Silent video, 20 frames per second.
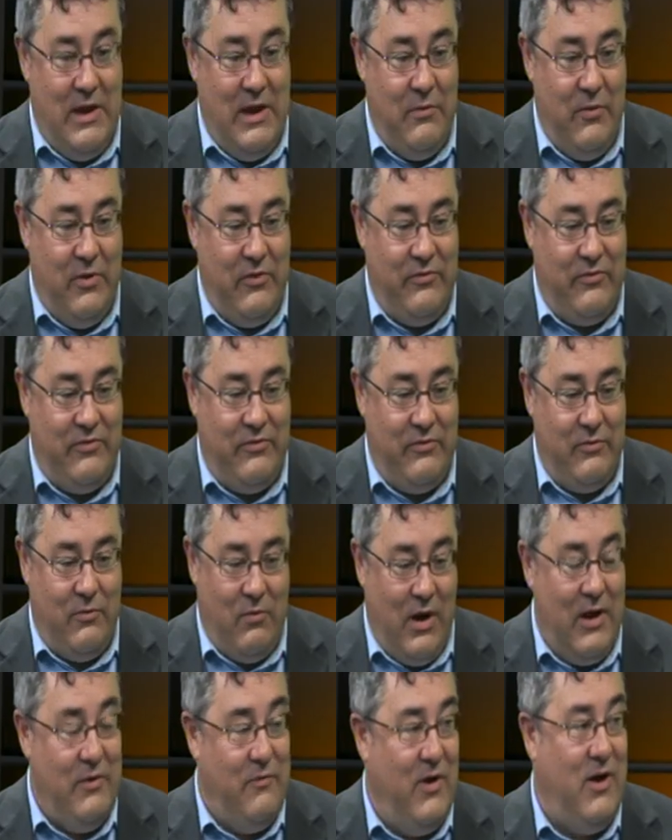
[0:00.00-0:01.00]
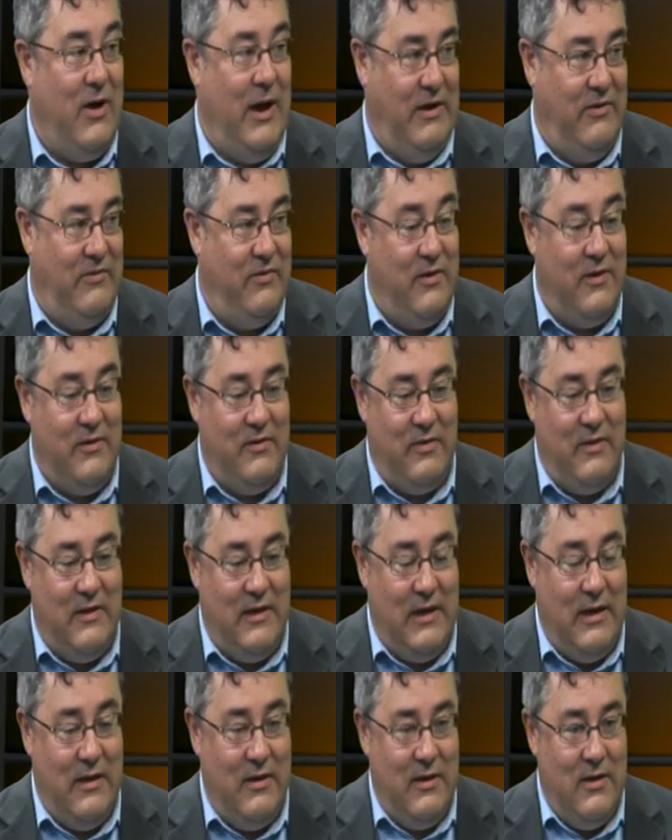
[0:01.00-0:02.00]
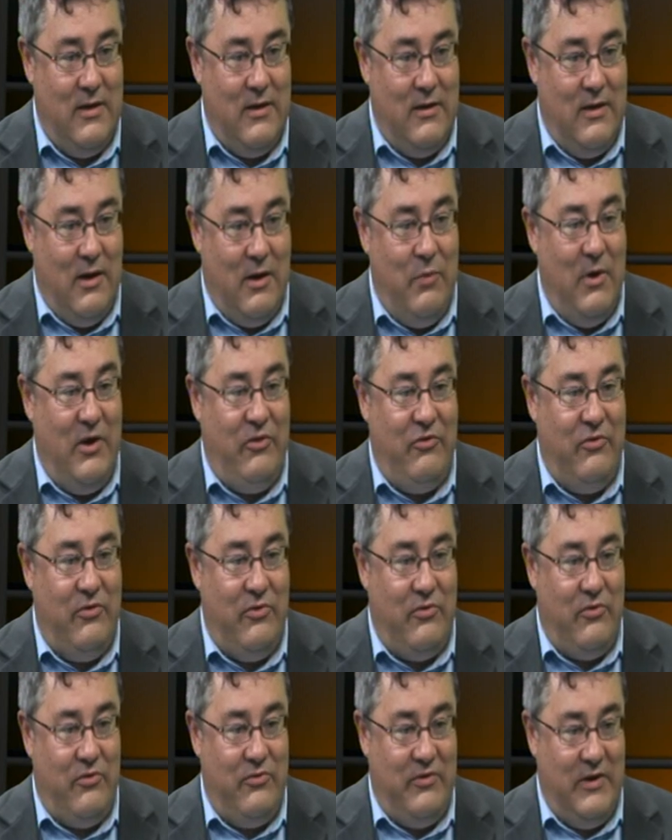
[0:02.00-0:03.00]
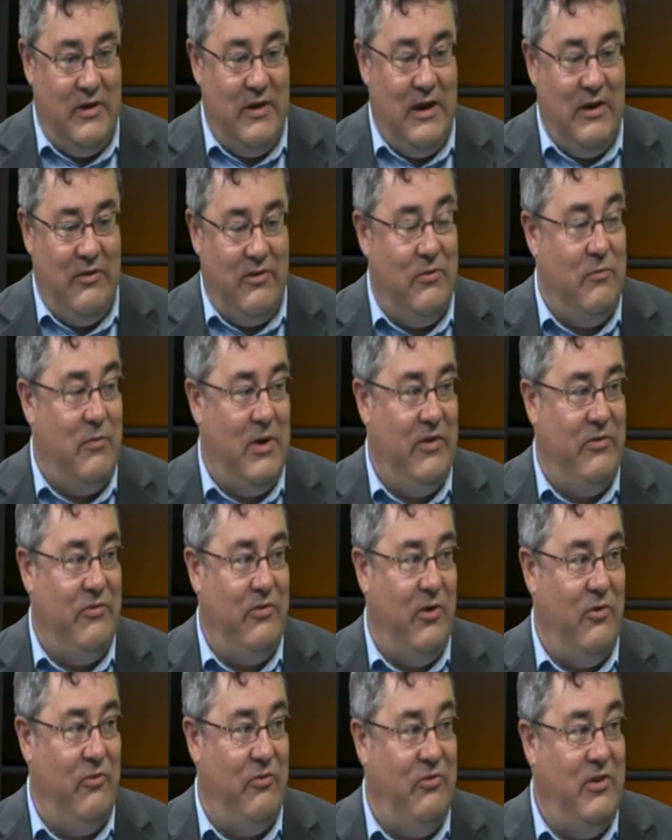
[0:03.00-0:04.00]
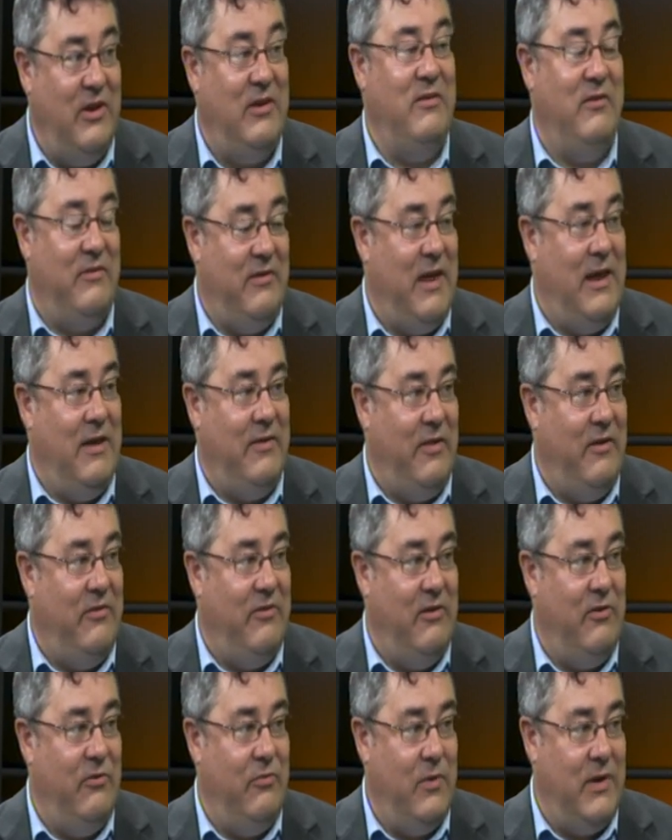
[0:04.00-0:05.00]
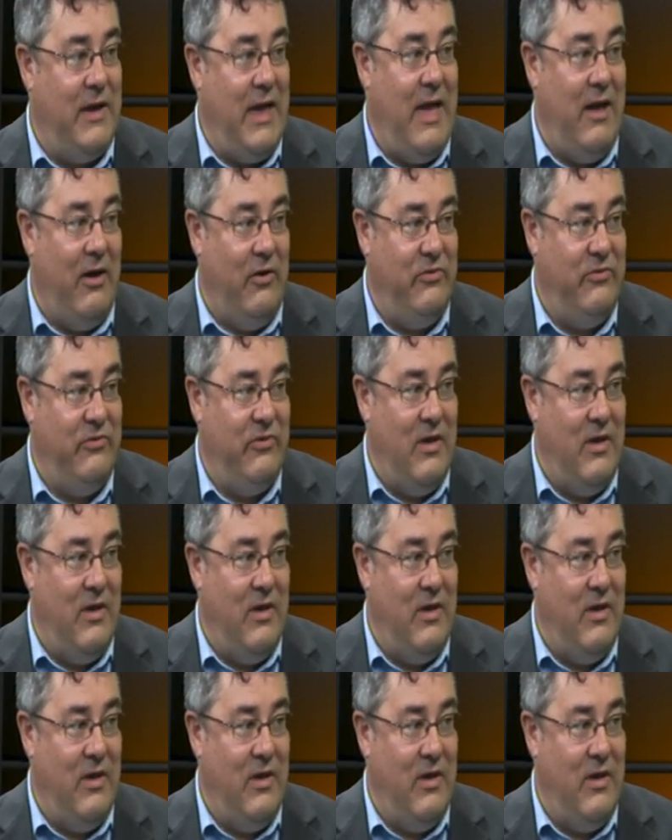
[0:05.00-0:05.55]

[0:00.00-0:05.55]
he was quite right that the original Dunedin research didn't take this into account,